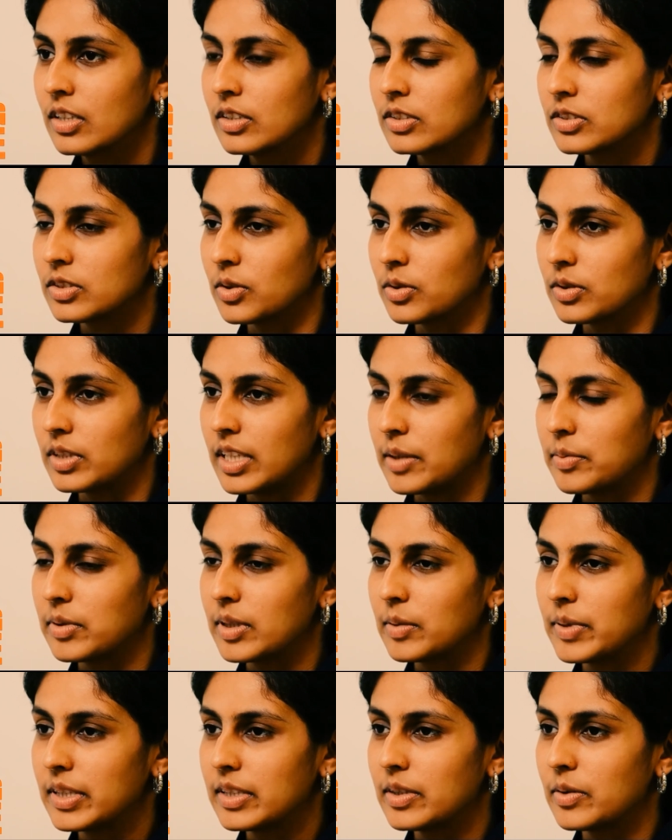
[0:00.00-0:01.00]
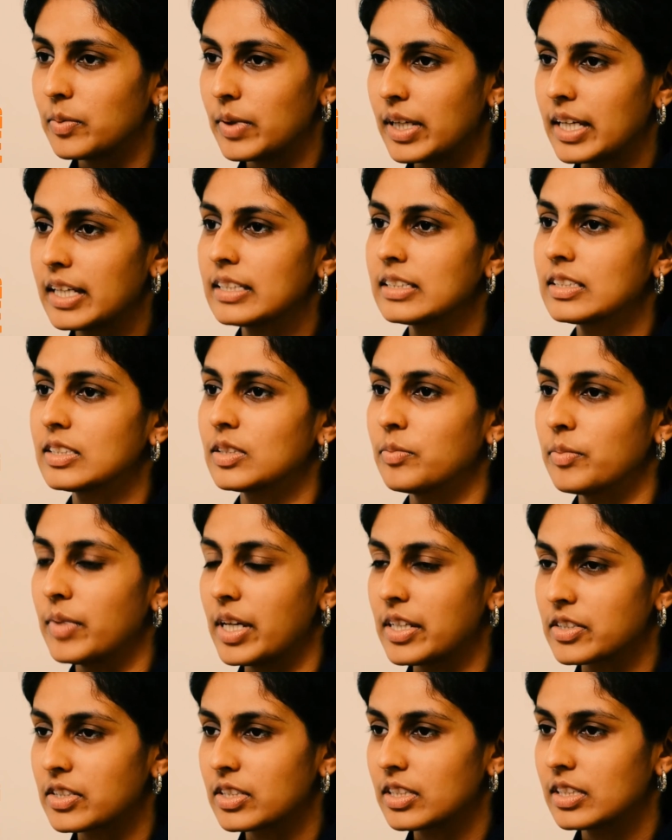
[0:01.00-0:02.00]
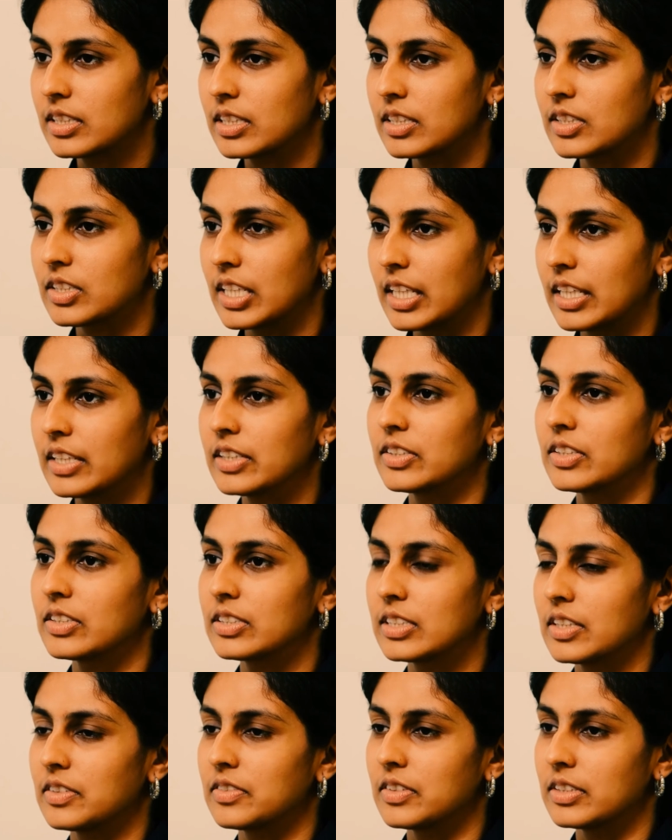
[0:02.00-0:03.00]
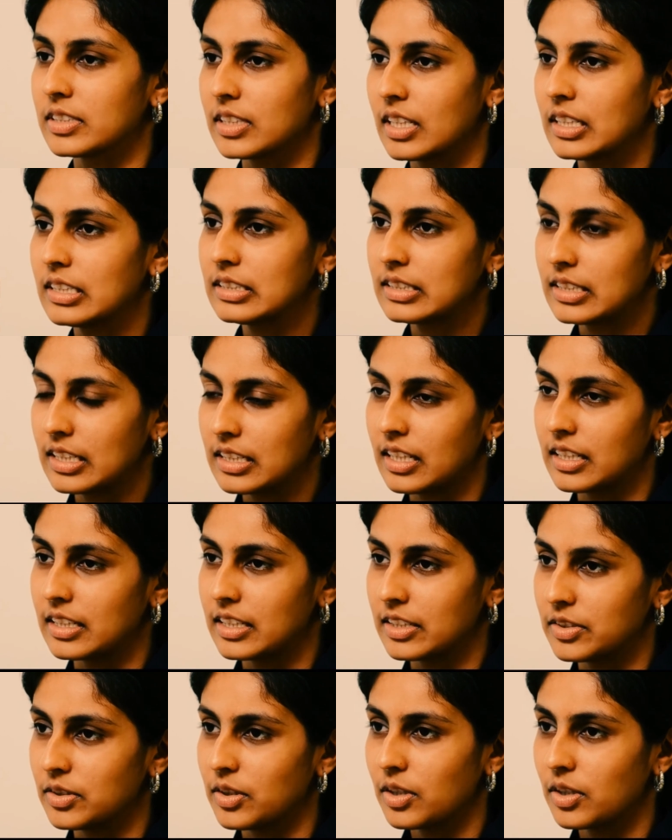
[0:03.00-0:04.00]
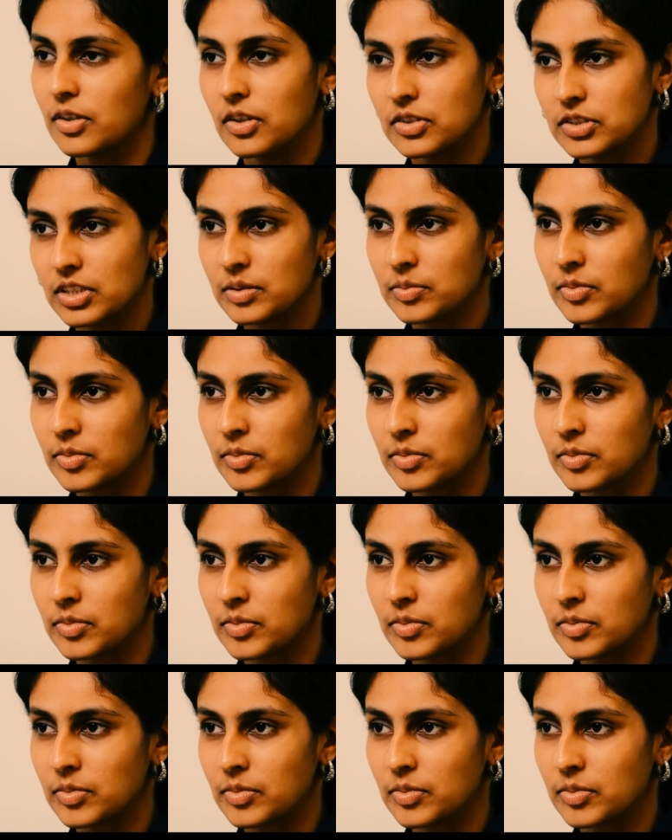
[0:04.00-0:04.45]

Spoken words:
So they will be the ways to measure the changes and results that are in your logic